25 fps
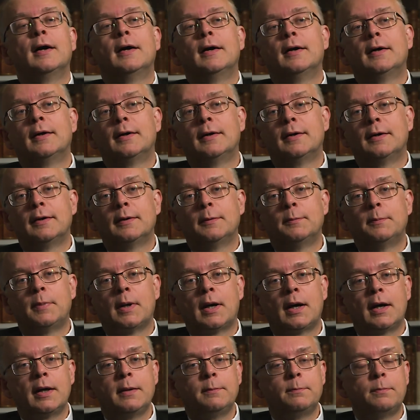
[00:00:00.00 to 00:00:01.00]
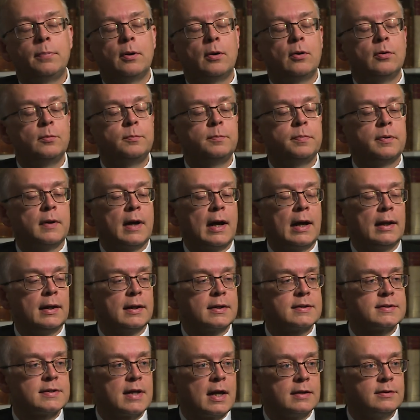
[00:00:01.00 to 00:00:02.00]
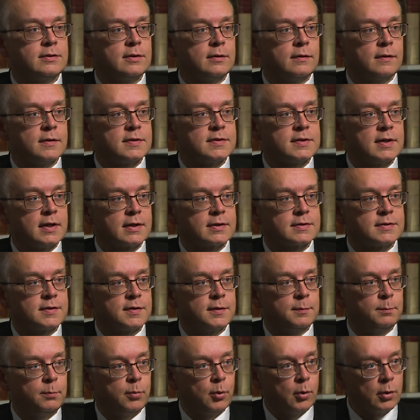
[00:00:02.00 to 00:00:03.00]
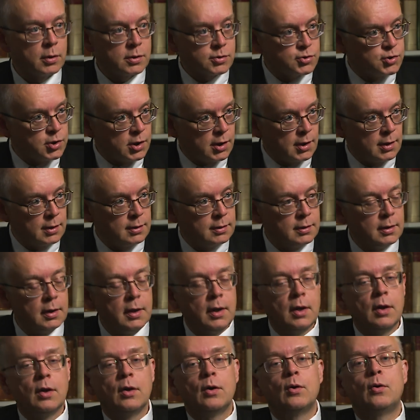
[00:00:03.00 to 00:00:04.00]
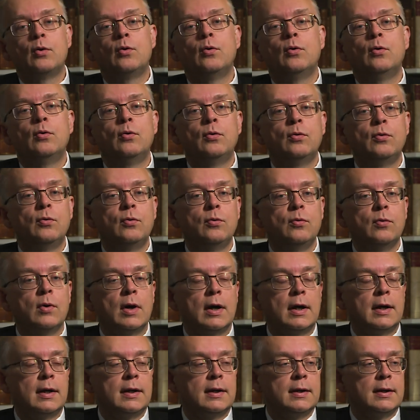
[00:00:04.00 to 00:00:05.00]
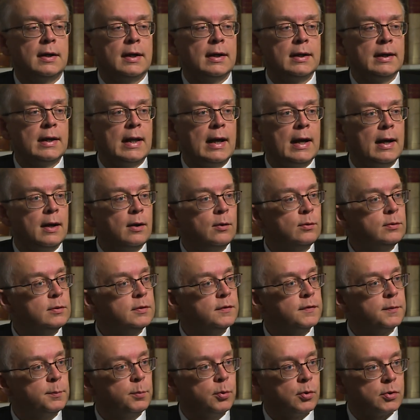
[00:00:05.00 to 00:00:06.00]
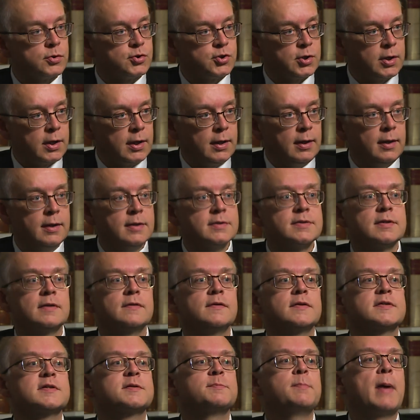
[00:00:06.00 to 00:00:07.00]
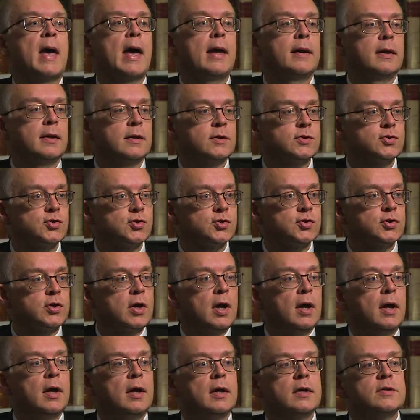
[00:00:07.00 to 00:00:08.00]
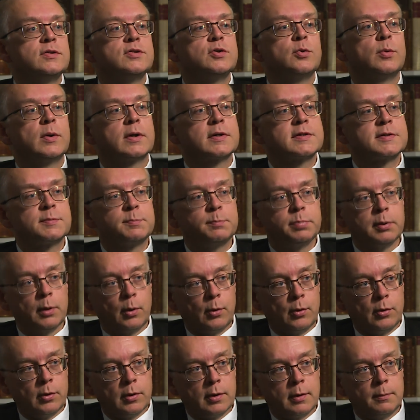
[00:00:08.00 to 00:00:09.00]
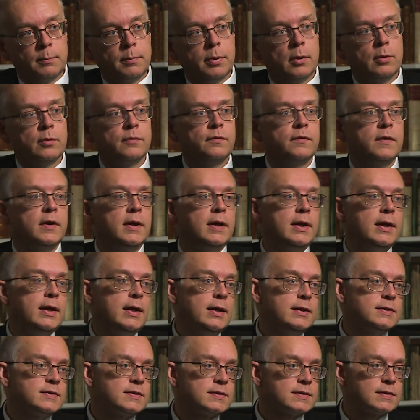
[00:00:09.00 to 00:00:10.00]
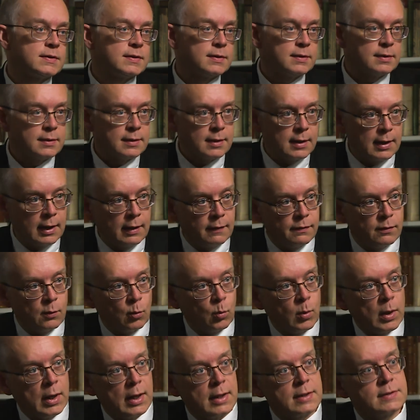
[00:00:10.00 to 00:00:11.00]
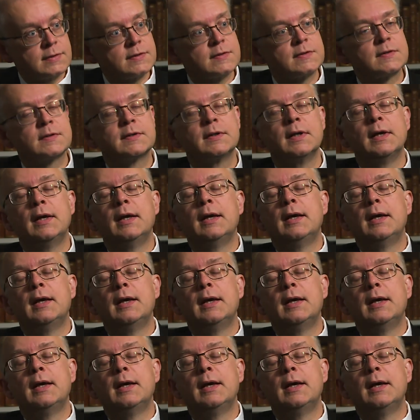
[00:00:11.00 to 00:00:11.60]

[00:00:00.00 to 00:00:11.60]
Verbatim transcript: Uh, by Pope Alexander VI Borgia, who uh, allowed the Portuguese and the Spanish to explore both the East and the West.